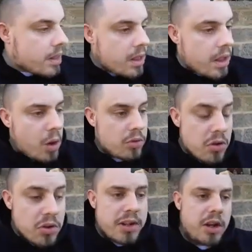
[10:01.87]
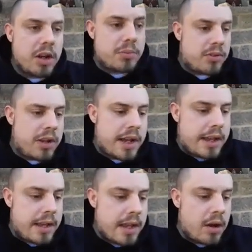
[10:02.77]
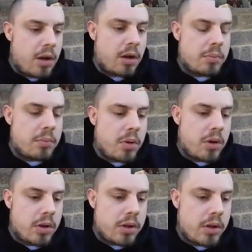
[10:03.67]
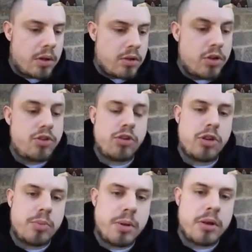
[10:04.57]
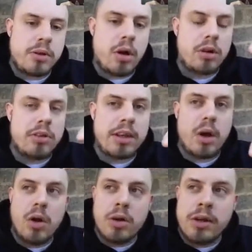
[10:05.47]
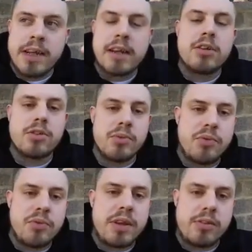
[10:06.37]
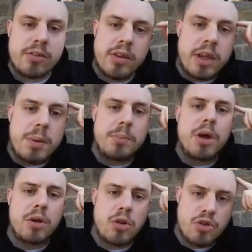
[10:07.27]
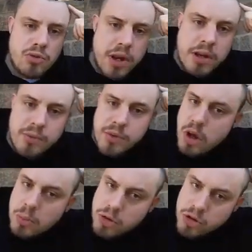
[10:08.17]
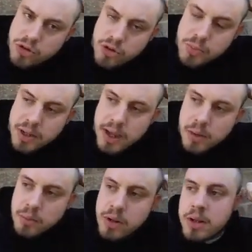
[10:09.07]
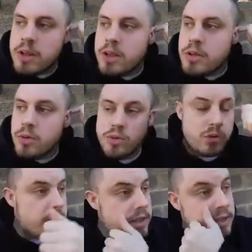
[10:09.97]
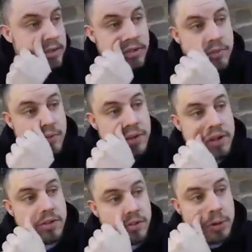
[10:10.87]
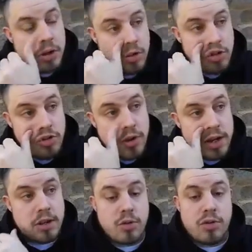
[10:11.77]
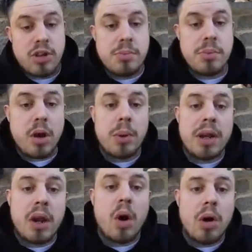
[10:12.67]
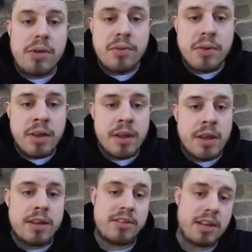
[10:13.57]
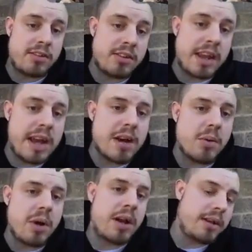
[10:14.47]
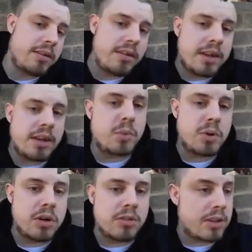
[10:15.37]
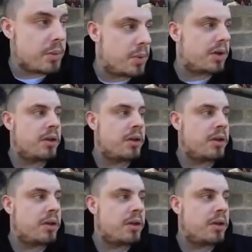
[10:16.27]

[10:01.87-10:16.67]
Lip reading: I was looking it up today on my YouTube, and I did it on Nicholas Humphreys in Burton-on-Trent. If you go on my YouTube account, you'll see Nicholas Humphreys Burton-on-Trent, and you'll see me. I went live and tested it out, and it works that way.